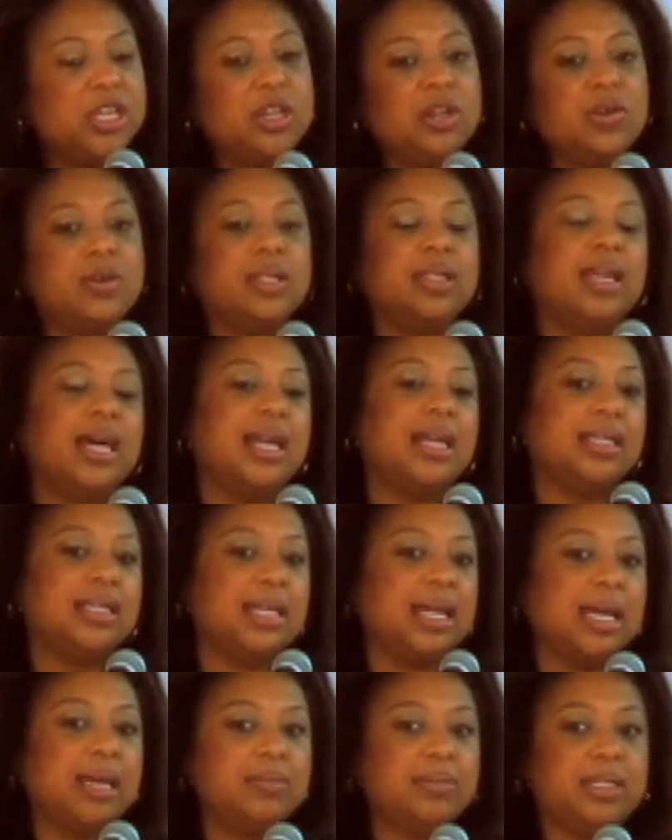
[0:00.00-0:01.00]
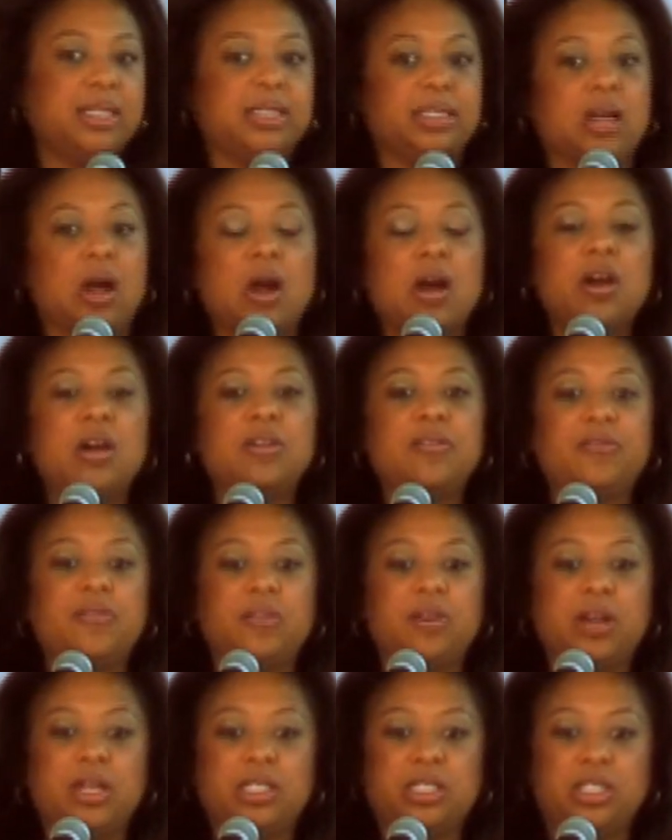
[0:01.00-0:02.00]
You know, a lot of times it's hard
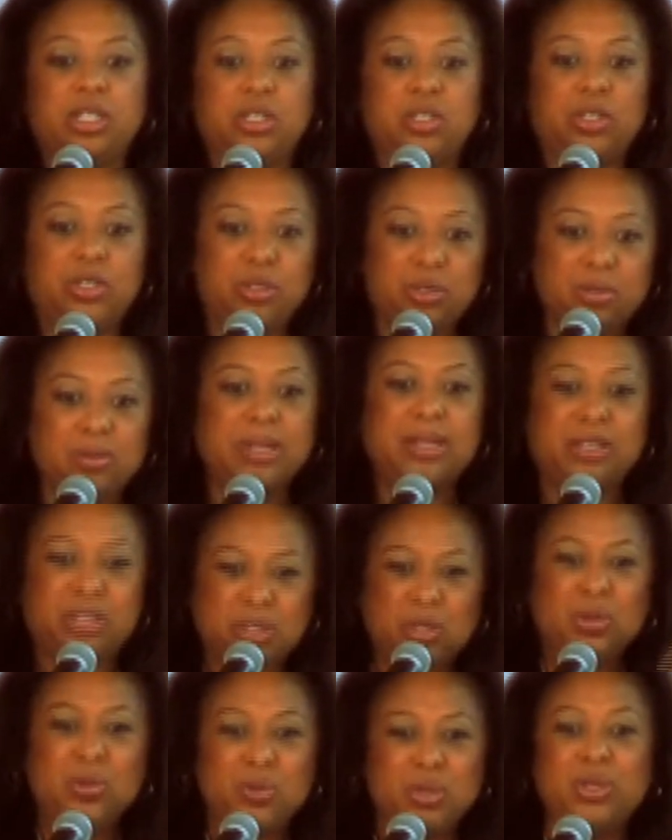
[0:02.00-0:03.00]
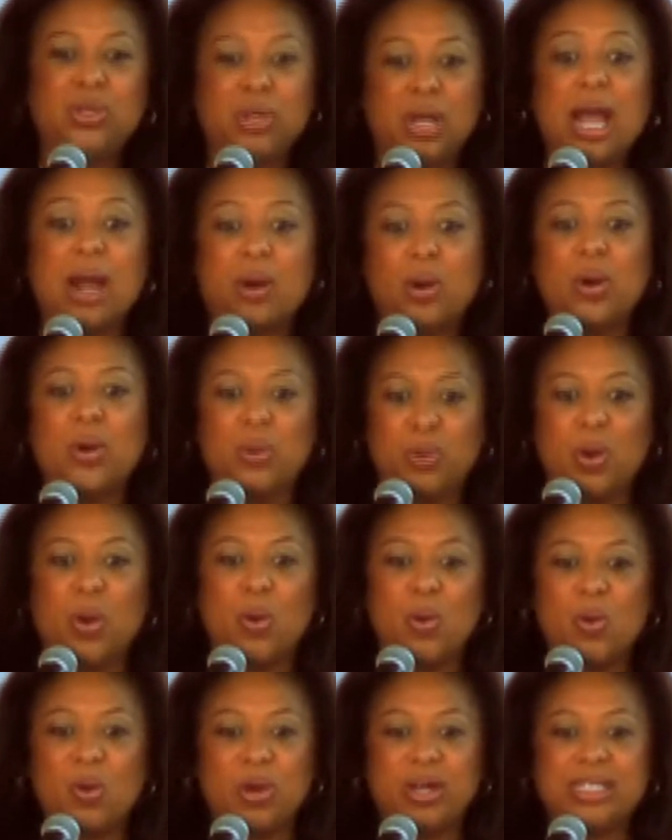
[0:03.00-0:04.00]
for us to toot, toot our own
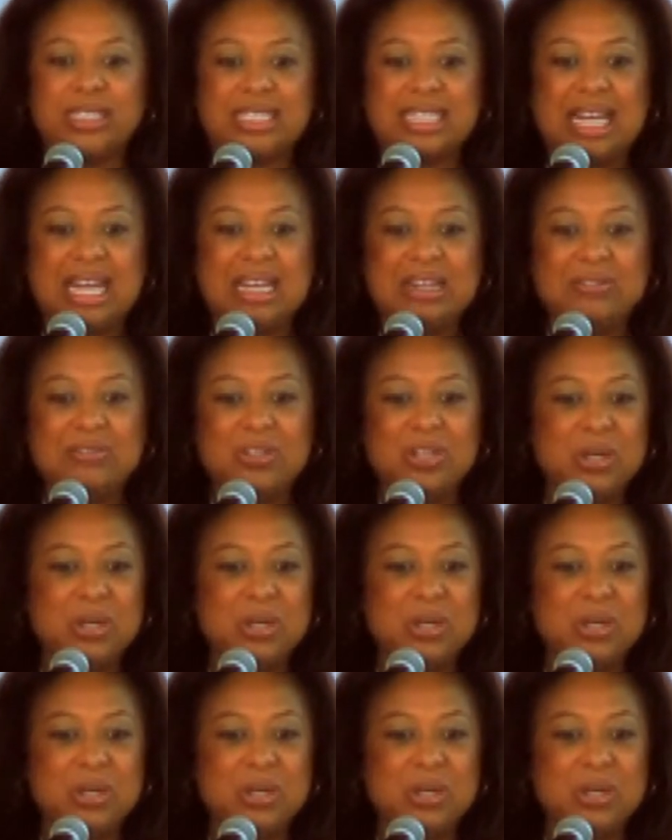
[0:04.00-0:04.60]
horn. It's kind